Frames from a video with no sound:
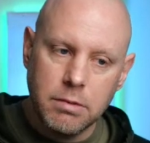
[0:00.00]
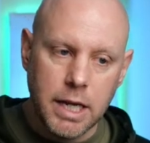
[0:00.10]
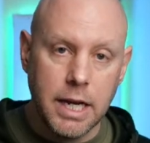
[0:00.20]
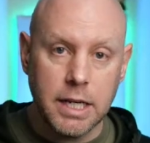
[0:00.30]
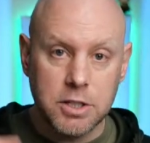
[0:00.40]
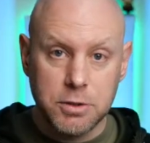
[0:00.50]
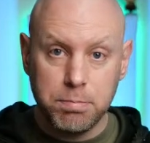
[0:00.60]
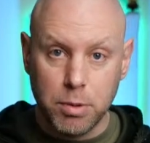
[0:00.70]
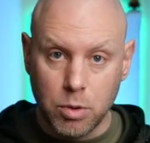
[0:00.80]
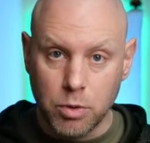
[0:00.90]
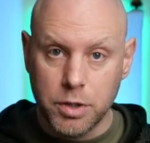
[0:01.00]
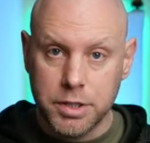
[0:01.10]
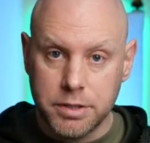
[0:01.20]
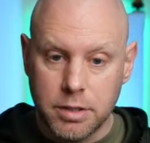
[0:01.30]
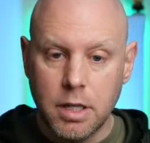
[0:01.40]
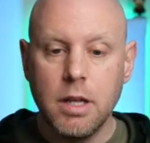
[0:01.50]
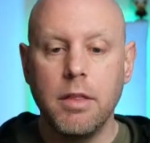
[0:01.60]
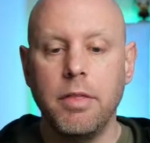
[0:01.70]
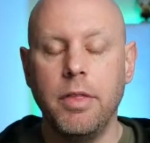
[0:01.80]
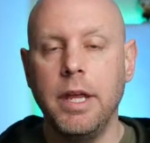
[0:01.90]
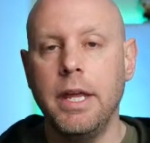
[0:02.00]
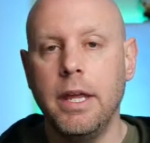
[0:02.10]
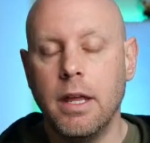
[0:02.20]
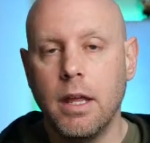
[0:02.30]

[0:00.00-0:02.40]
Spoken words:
it explores the